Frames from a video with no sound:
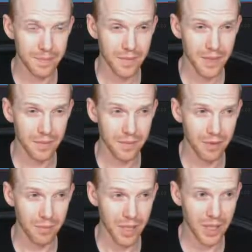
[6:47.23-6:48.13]
if you
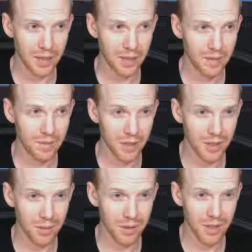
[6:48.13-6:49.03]
make
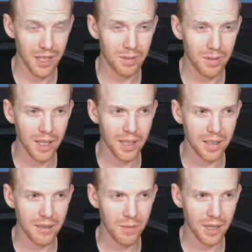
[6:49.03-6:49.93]
multiple
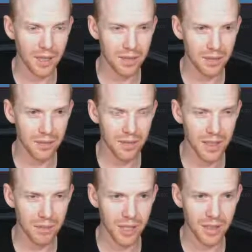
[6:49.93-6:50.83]
timelines with different frame
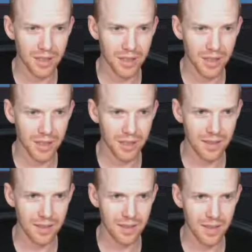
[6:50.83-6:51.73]
rates, then it
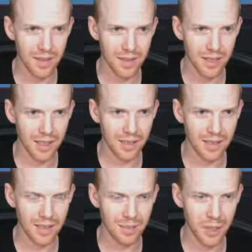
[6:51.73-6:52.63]
unlocks
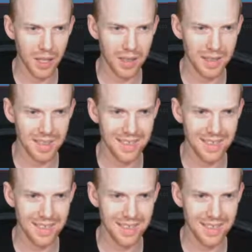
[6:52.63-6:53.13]
this box.